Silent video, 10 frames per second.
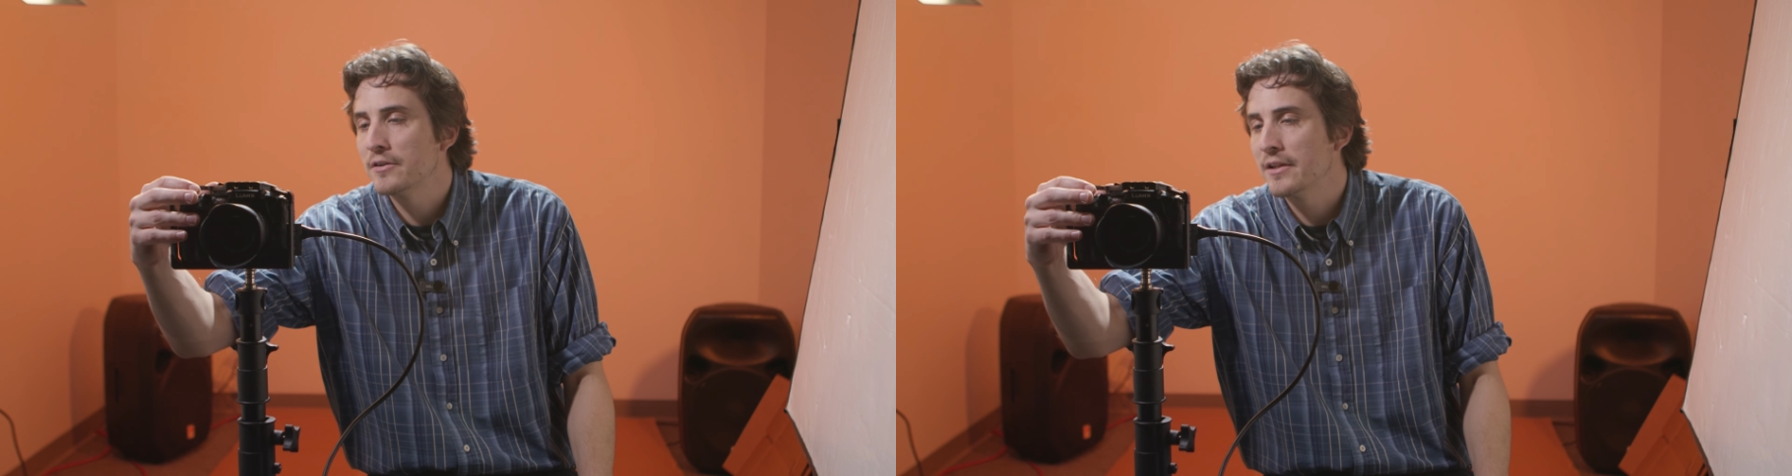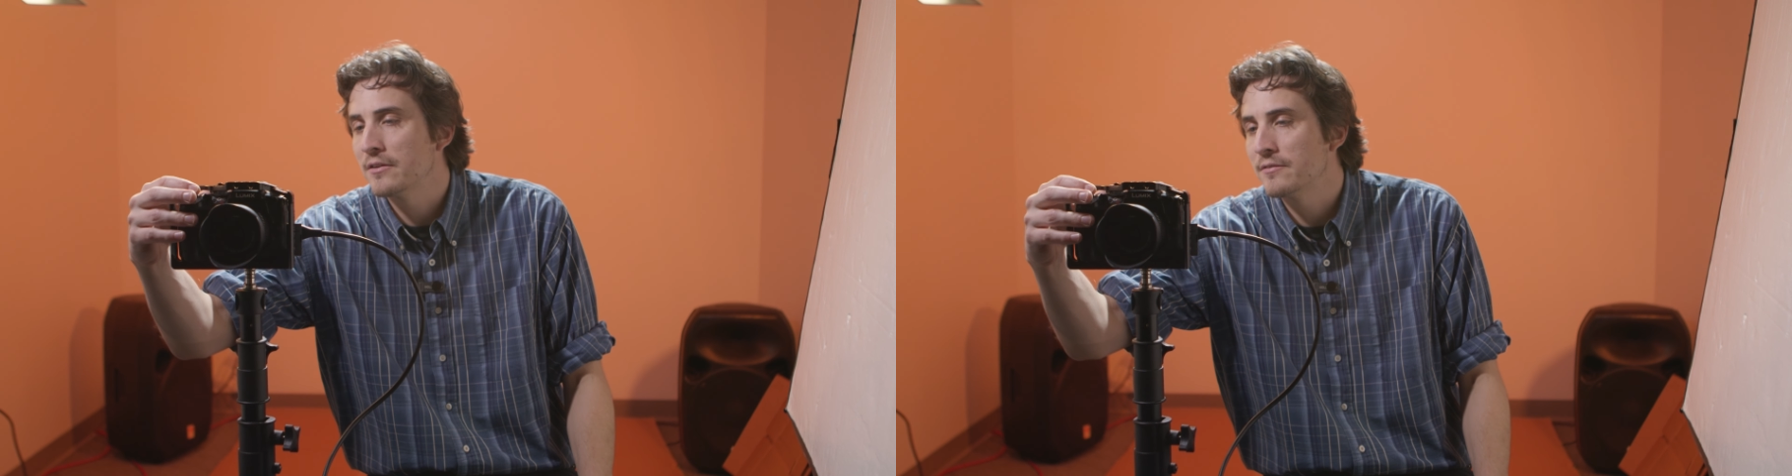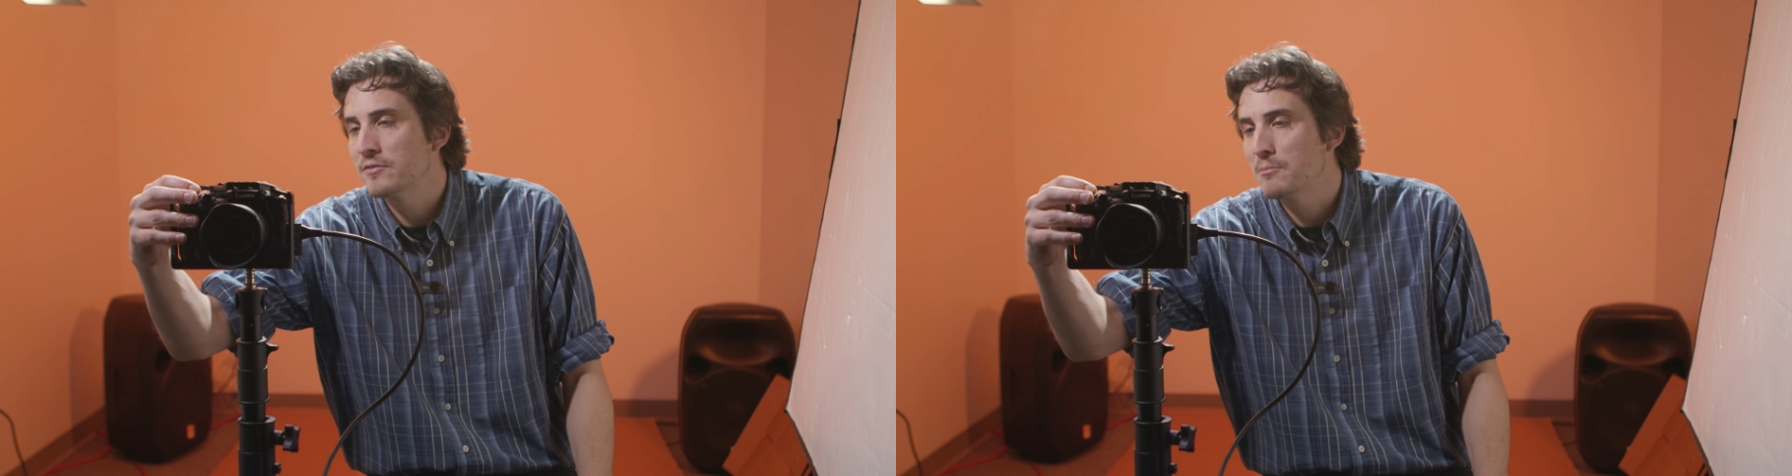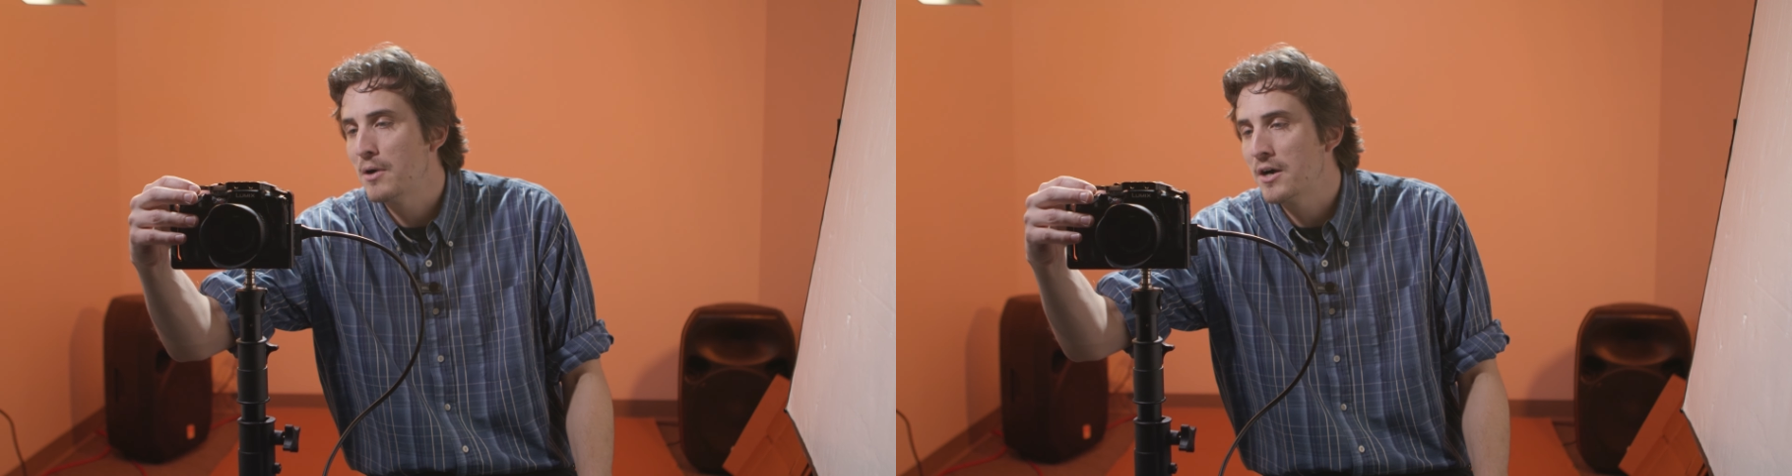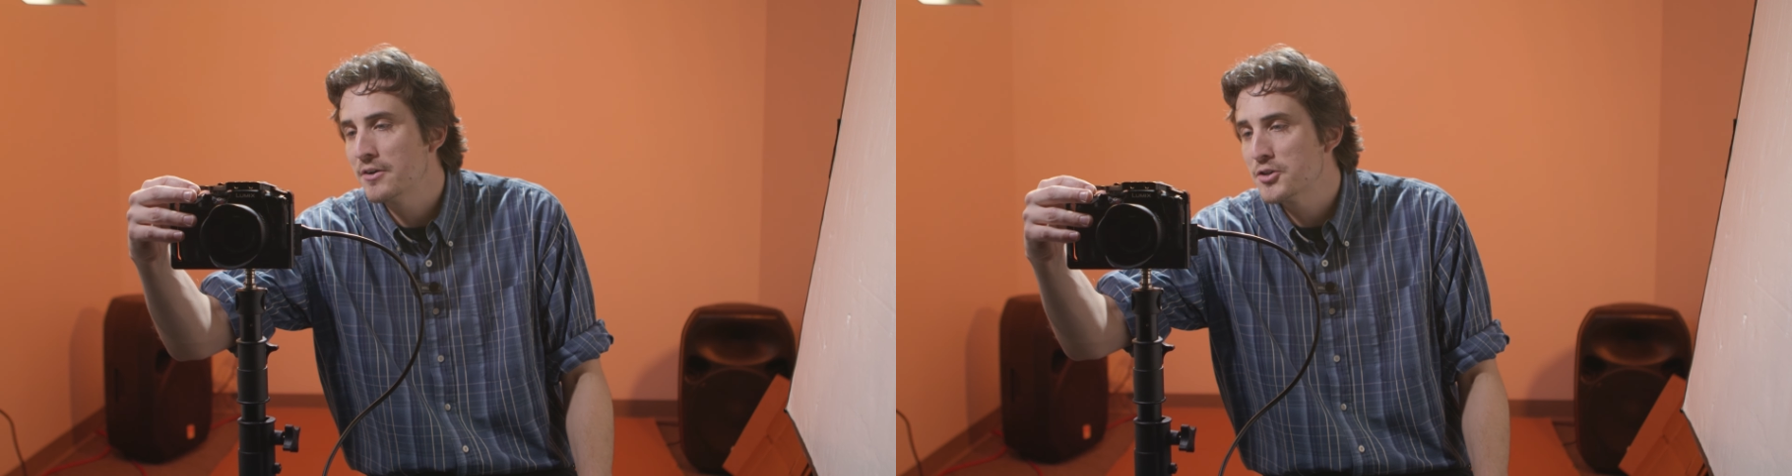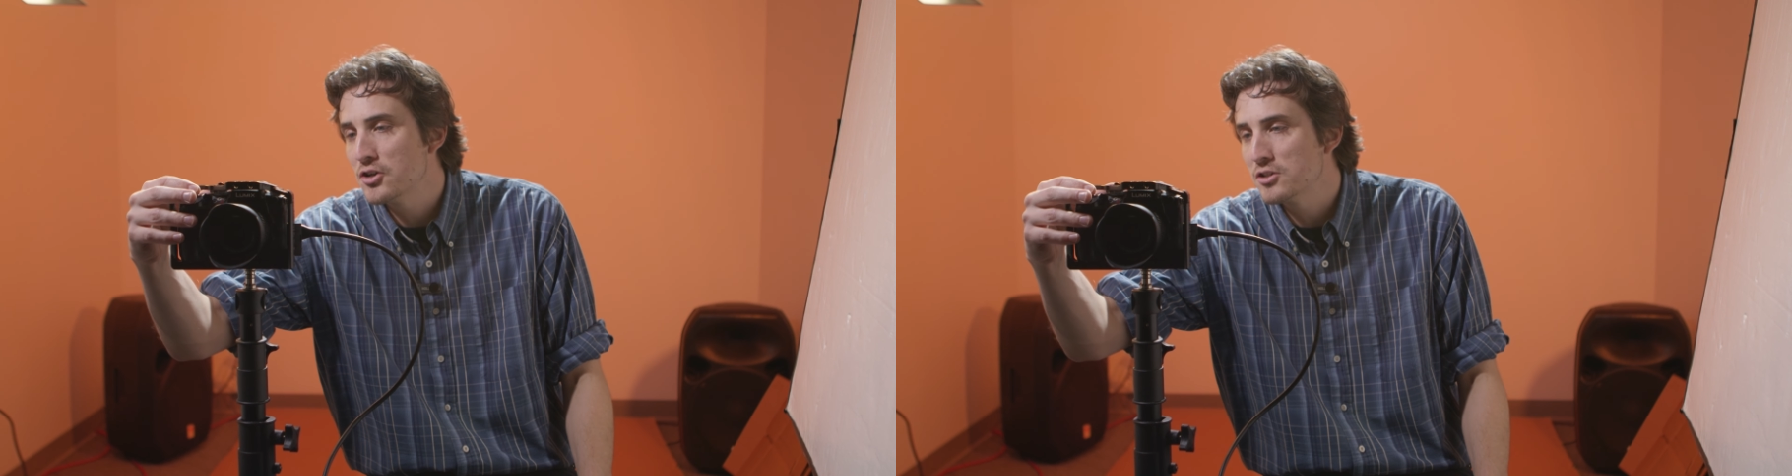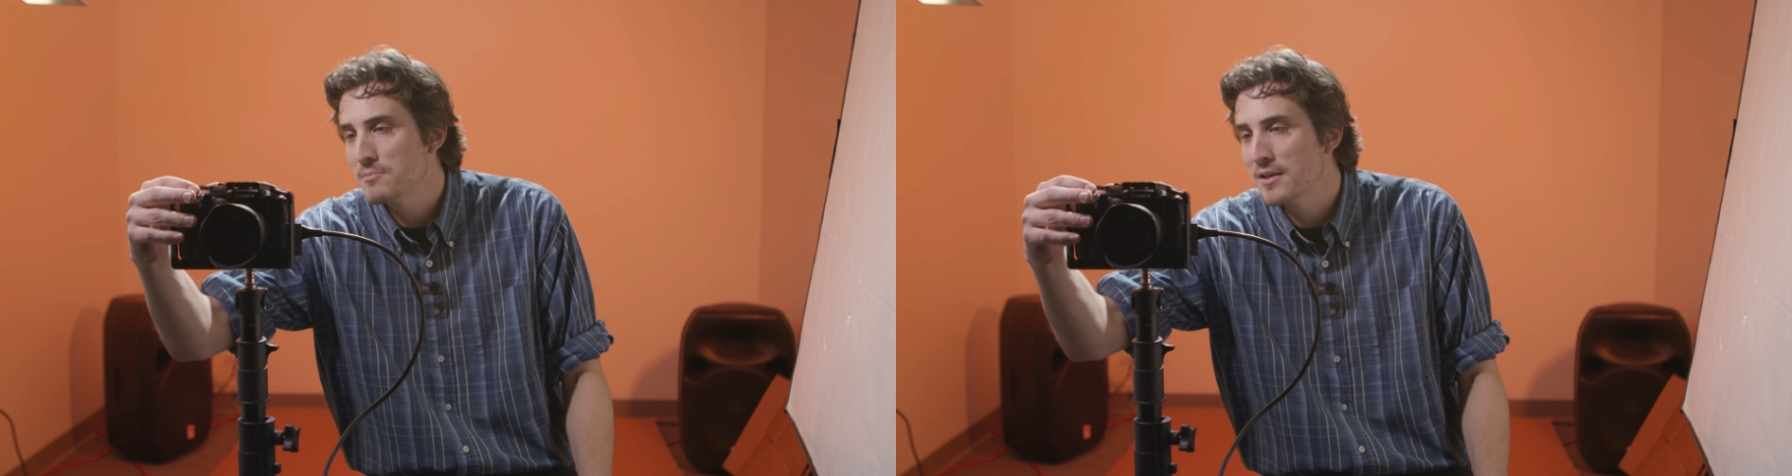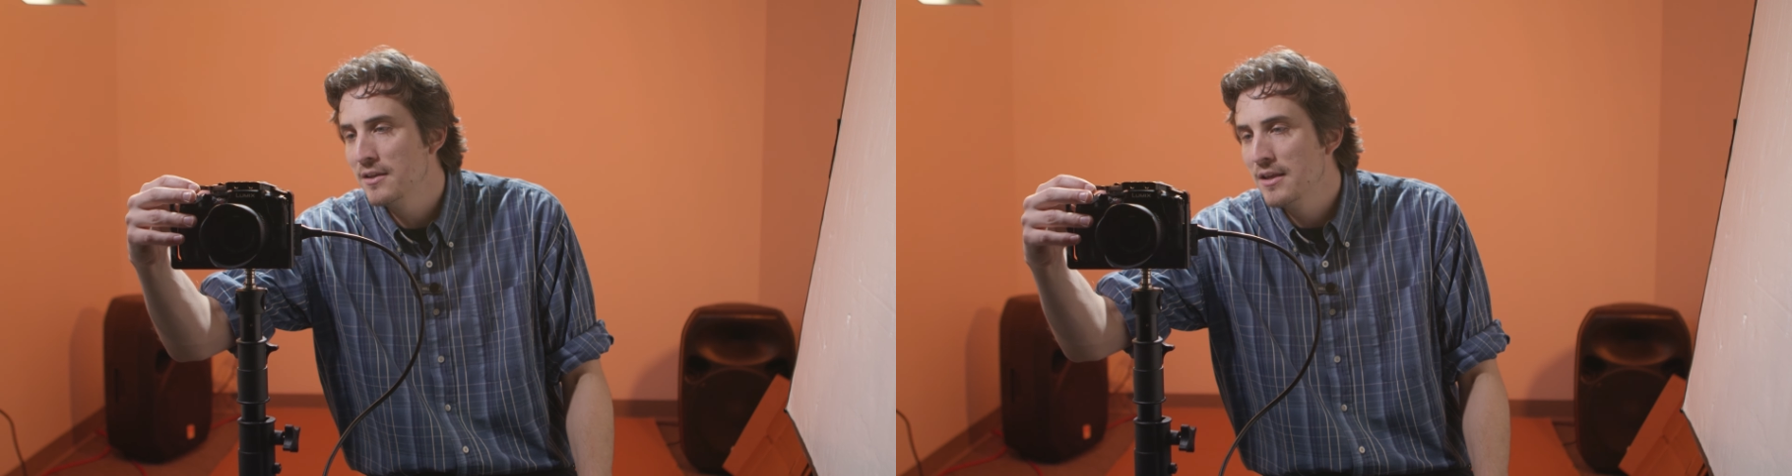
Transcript: than what the monitor shows me.